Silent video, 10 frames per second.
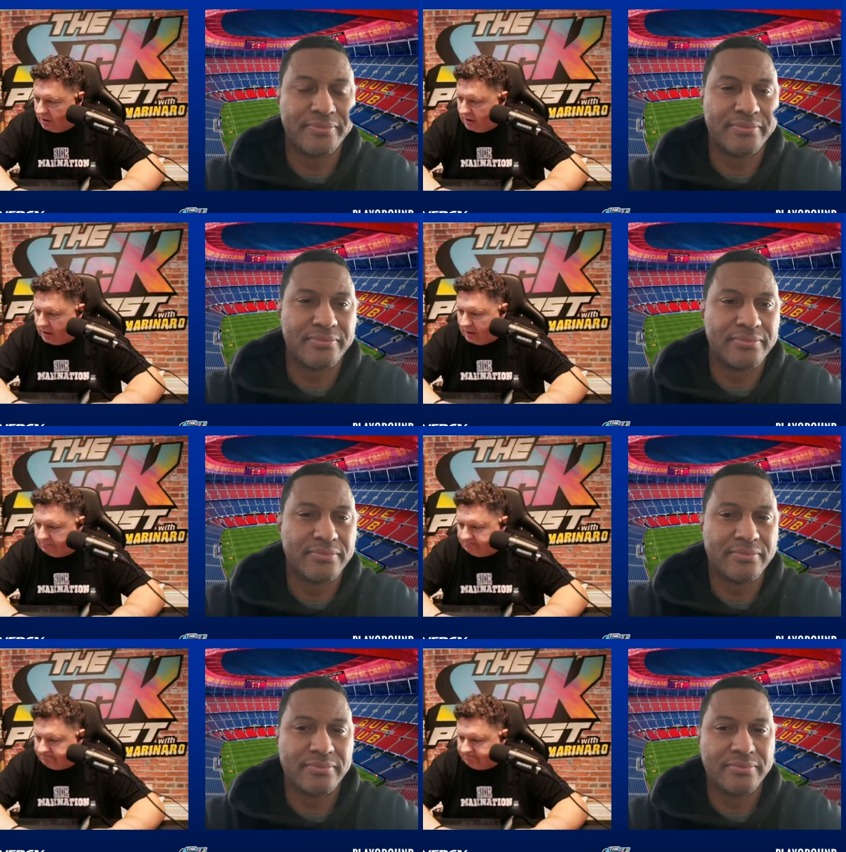
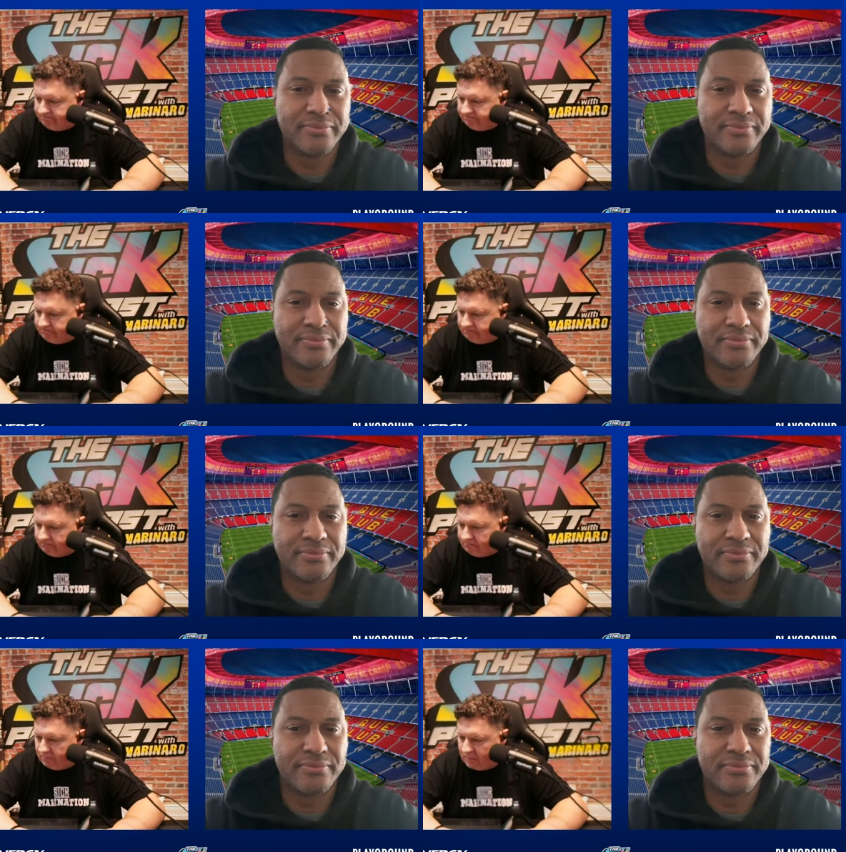Speaker 1: Um,
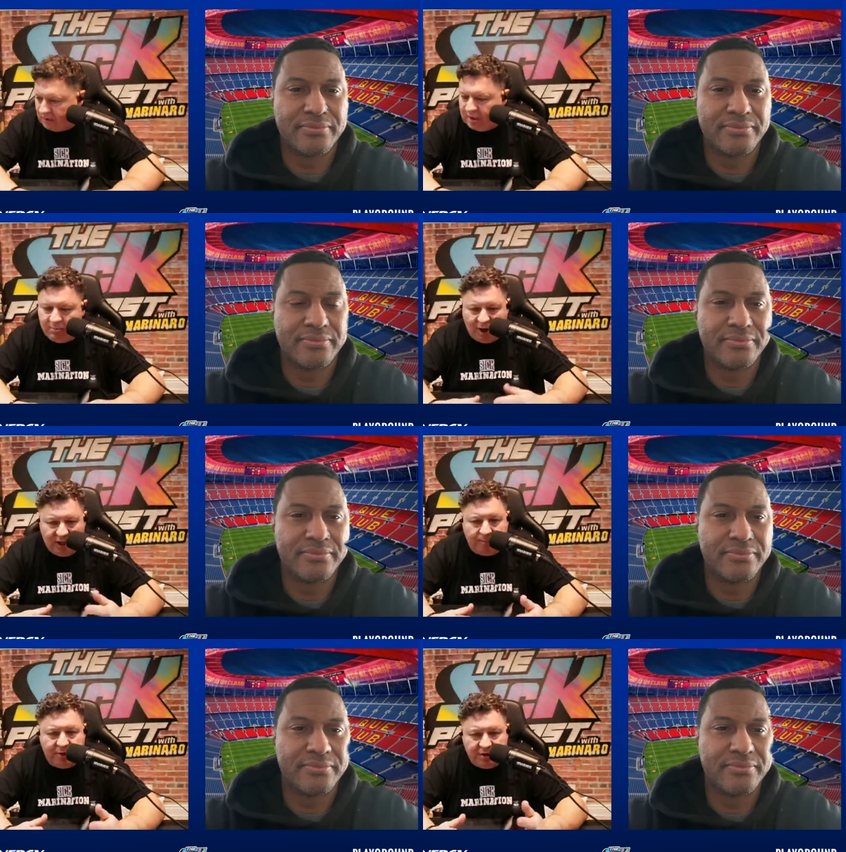in my
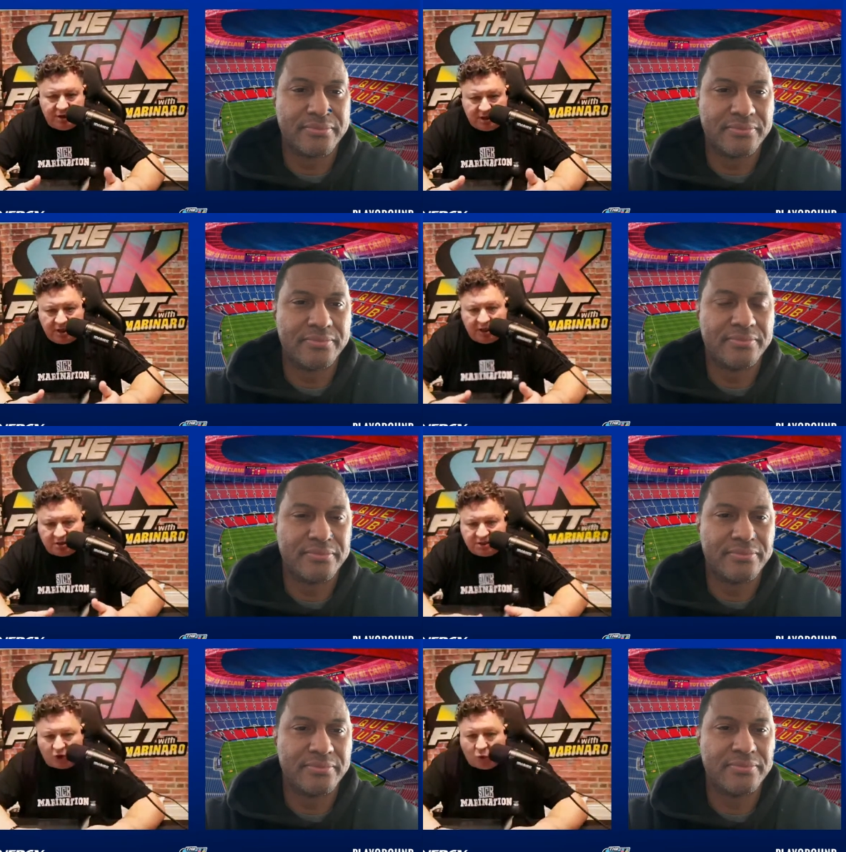opinion, he
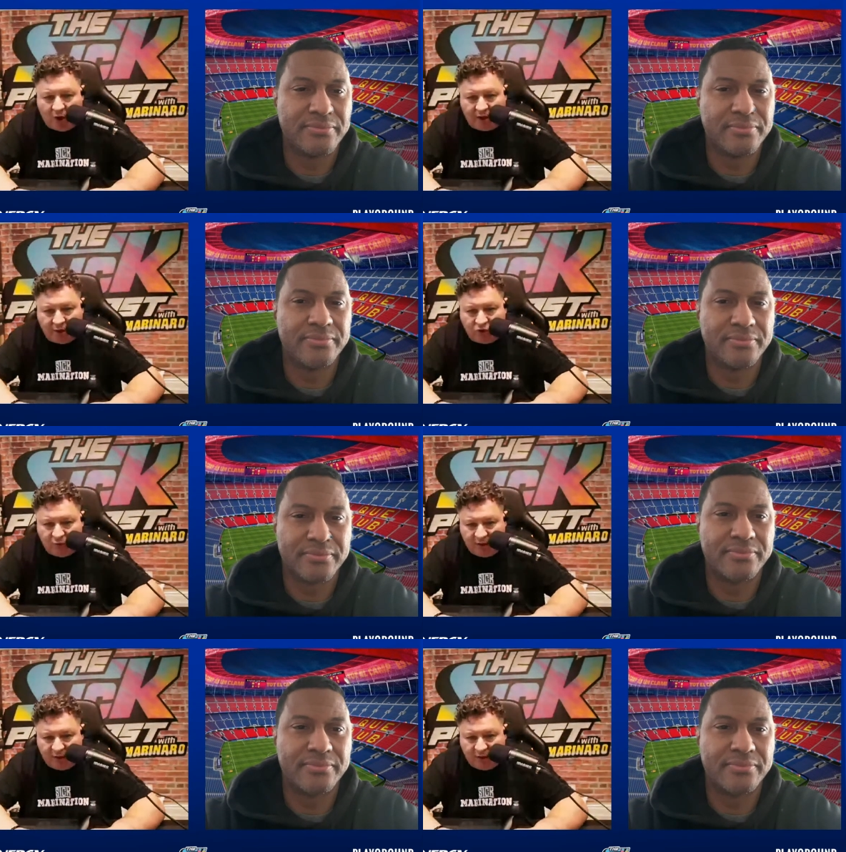and Sirois, the two